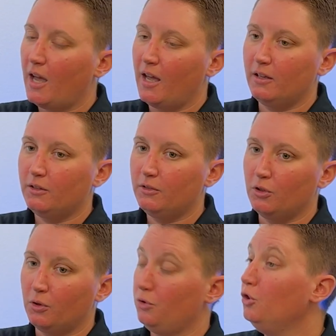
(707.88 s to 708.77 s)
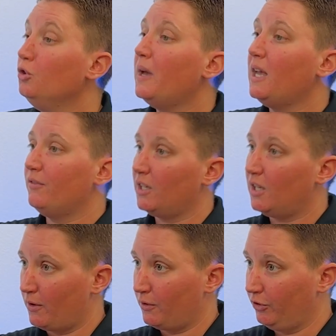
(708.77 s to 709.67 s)
and you may have
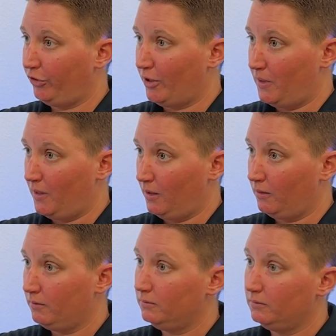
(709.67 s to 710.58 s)
encountered something